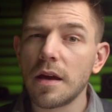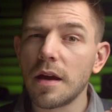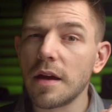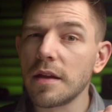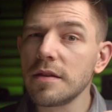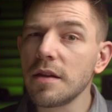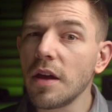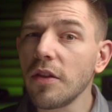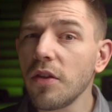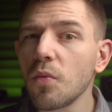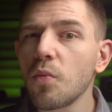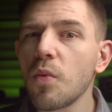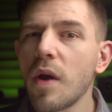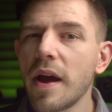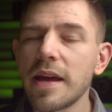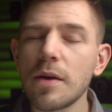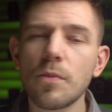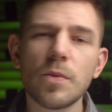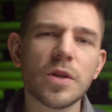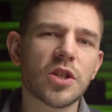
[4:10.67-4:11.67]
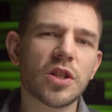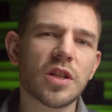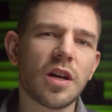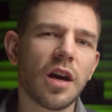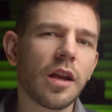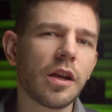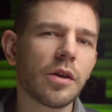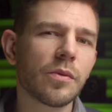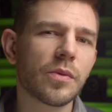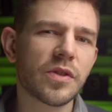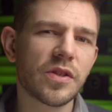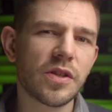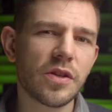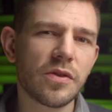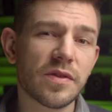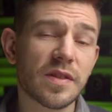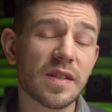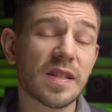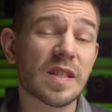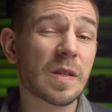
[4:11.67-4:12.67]
Another way in which color was
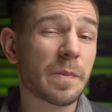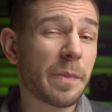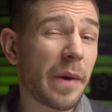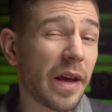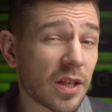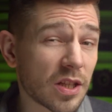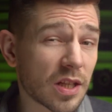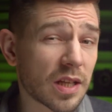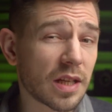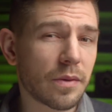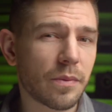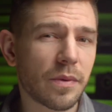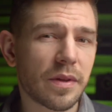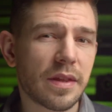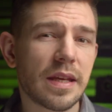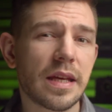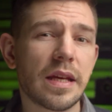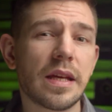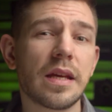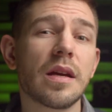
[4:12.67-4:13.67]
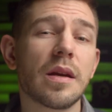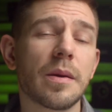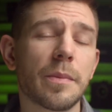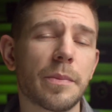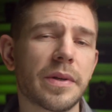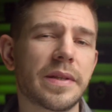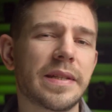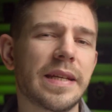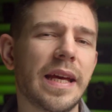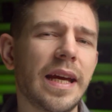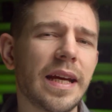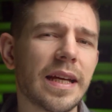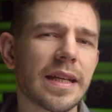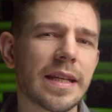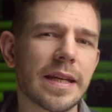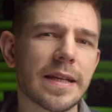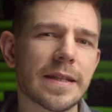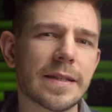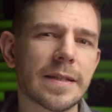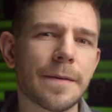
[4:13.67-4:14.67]
used, especially with the
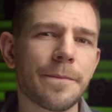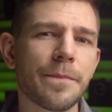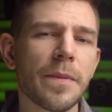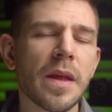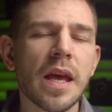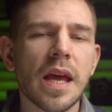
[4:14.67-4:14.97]
protagonist,